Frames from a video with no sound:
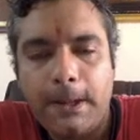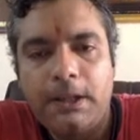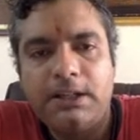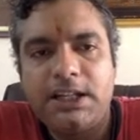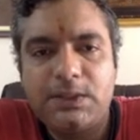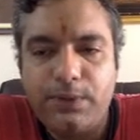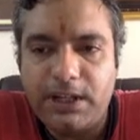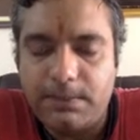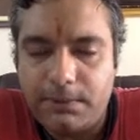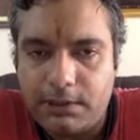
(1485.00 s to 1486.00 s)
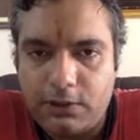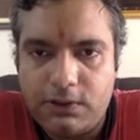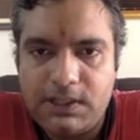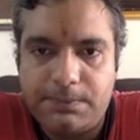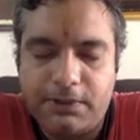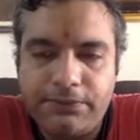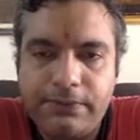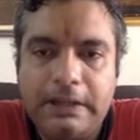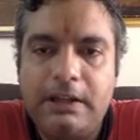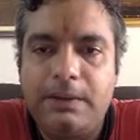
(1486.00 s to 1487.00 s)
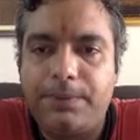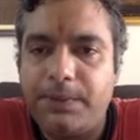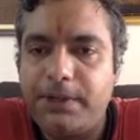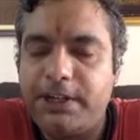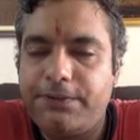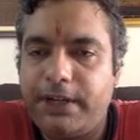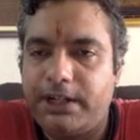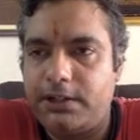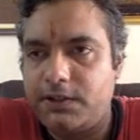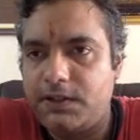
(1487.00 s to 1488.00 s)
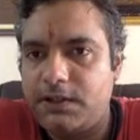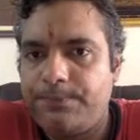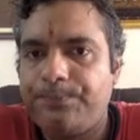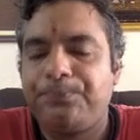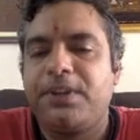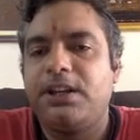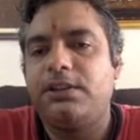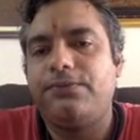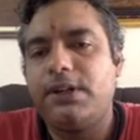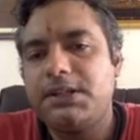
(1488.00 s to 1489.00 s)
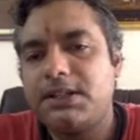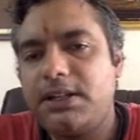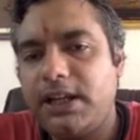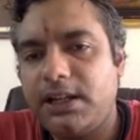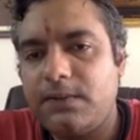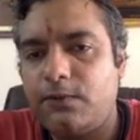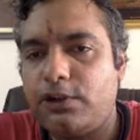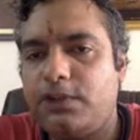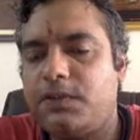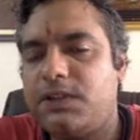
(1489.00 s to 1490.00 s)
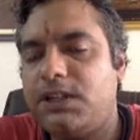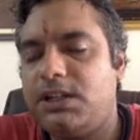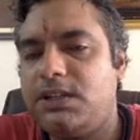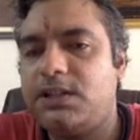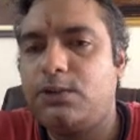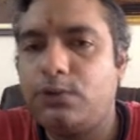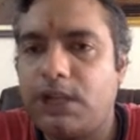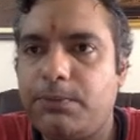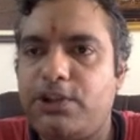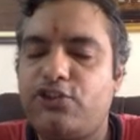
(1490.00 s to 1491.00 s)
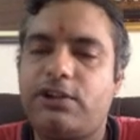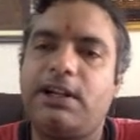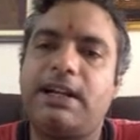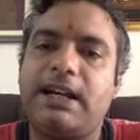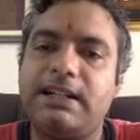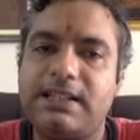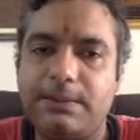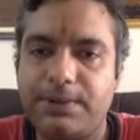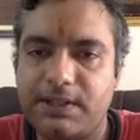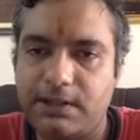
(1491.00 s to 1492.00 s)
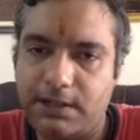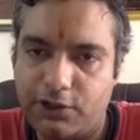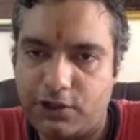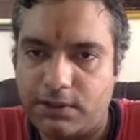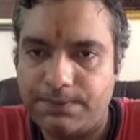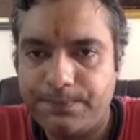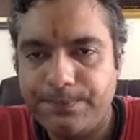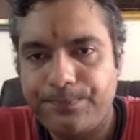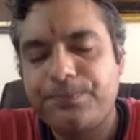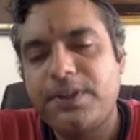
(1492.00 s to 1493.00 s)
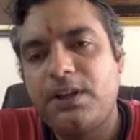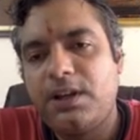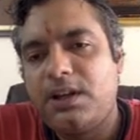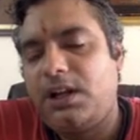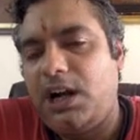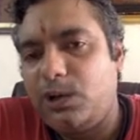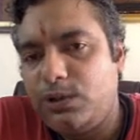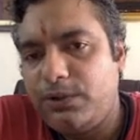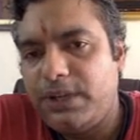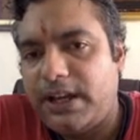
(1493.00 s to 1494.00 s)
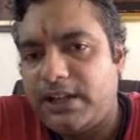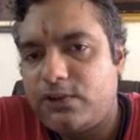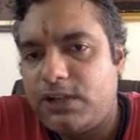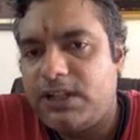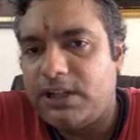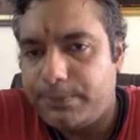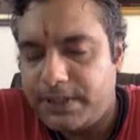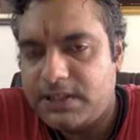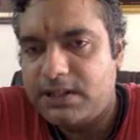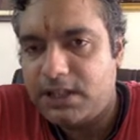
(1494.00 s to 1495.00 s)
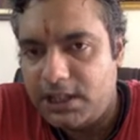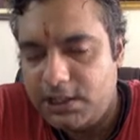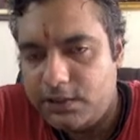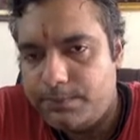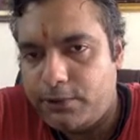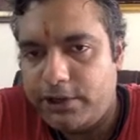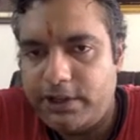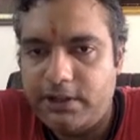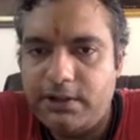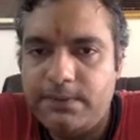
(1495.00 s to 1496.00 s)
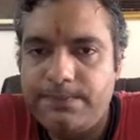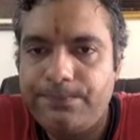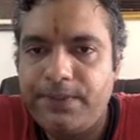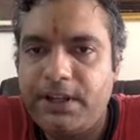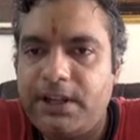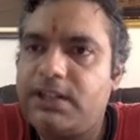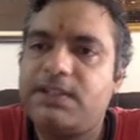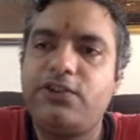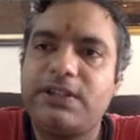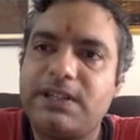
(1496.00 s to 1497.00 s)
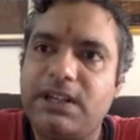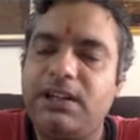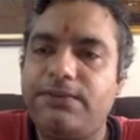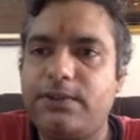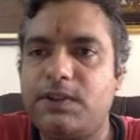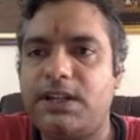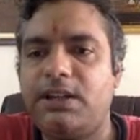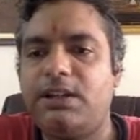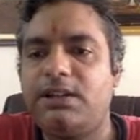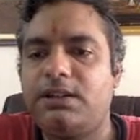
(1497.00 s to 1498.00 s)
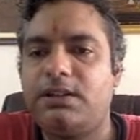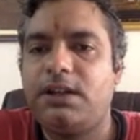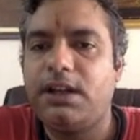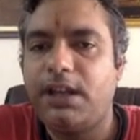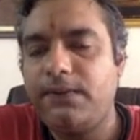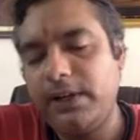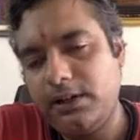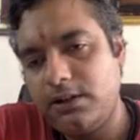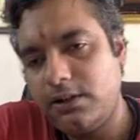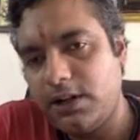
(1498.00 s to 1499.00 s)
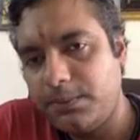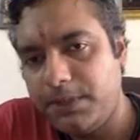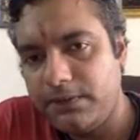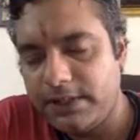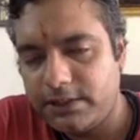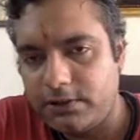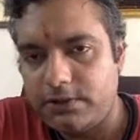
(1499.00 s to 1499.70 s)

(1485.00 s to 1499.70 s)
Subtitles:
Next we come to the concept of primitive vectors. In the first diagram, what you see is a two-dimensional lattice representation. How do we actually represent each point here? It is just enough to say A vector and B vector.